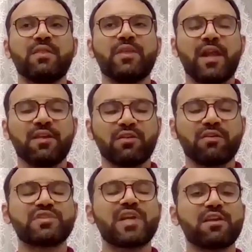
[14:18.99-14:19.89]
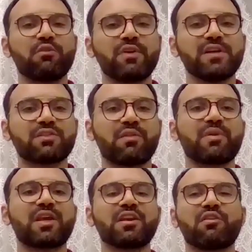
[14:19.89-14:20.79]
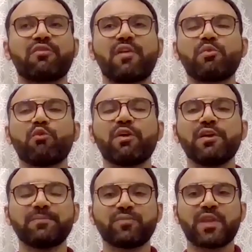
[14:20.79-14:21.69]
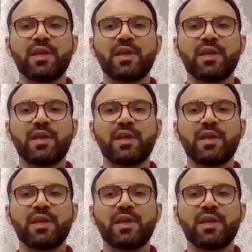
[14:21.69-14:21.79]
the end of January, so the beginning of February,